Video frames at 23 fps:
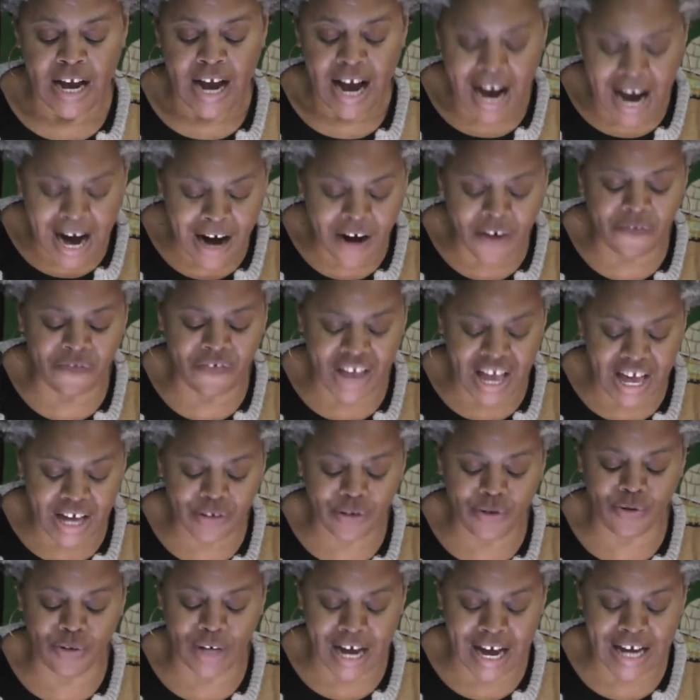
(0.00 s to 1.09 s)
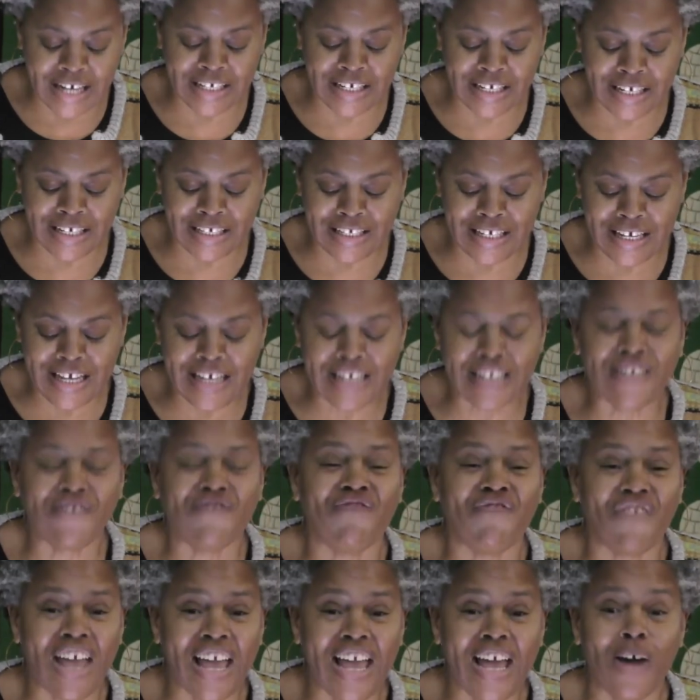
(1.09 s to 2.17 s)
Our valued identity is
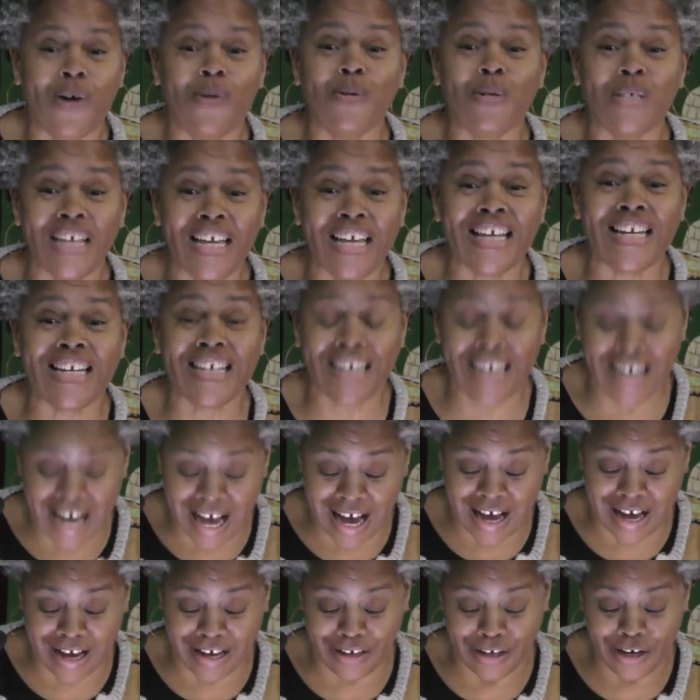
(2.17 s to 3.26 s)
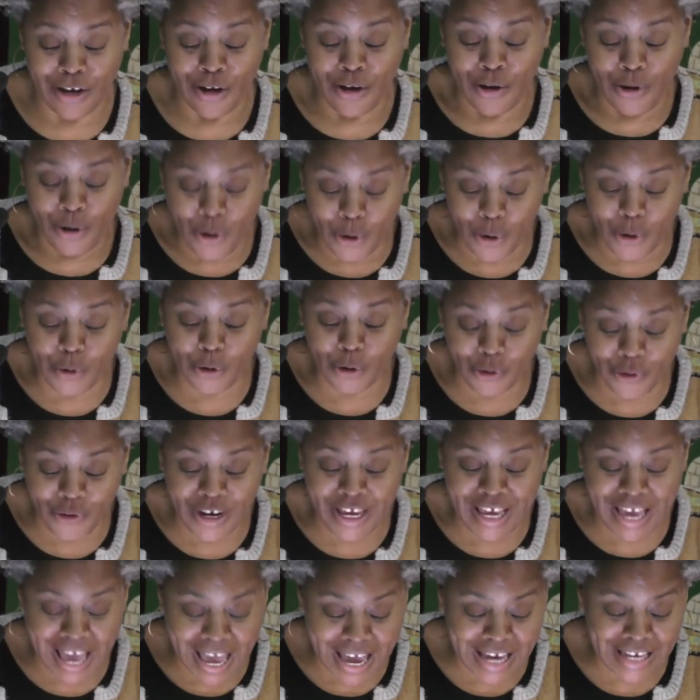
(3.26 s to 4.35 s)
found in God, who
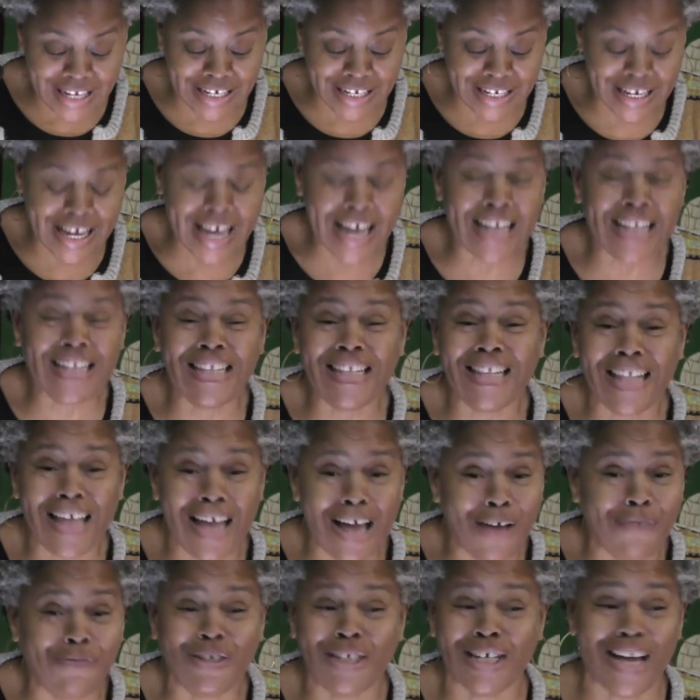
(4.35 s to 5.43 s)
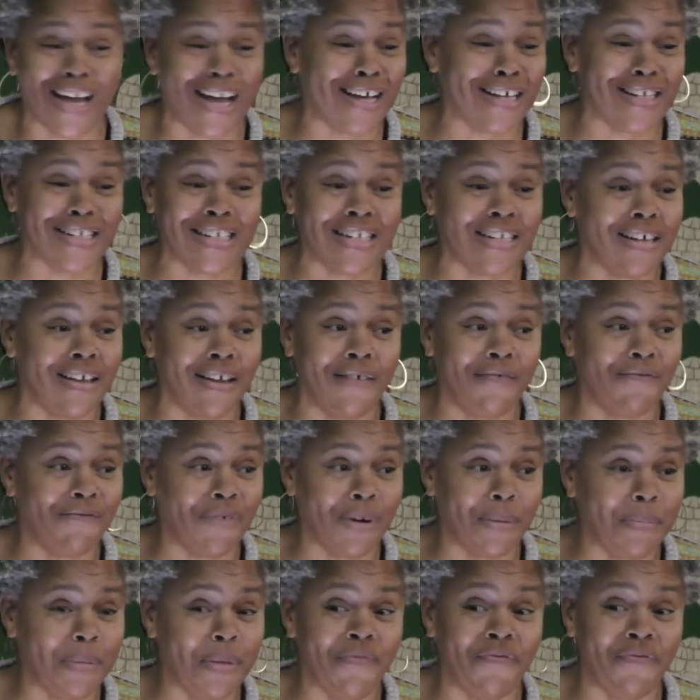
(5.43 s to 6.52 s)
created and loved us
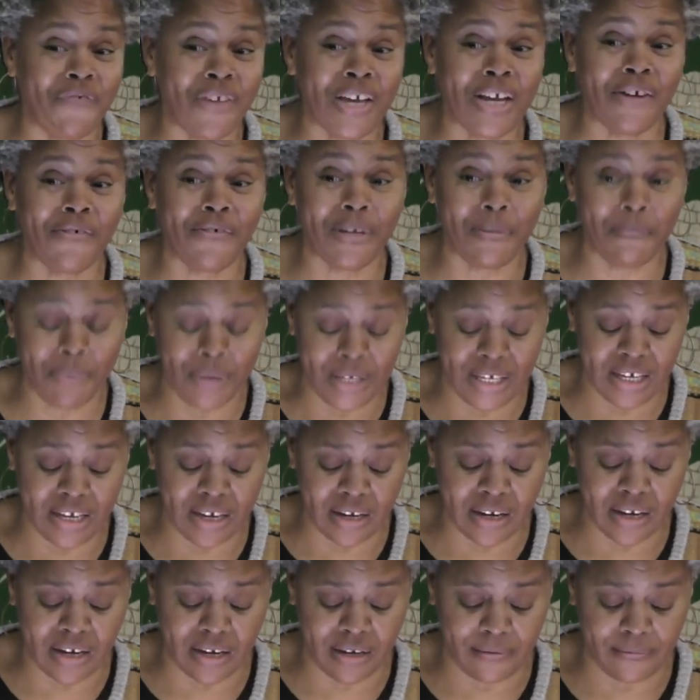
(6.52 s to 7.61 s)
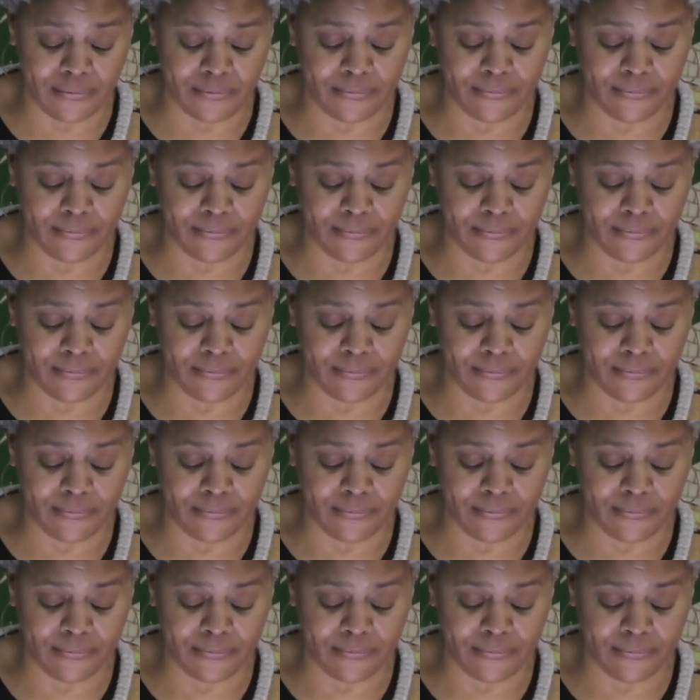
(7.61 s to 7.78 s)
from the very beginning.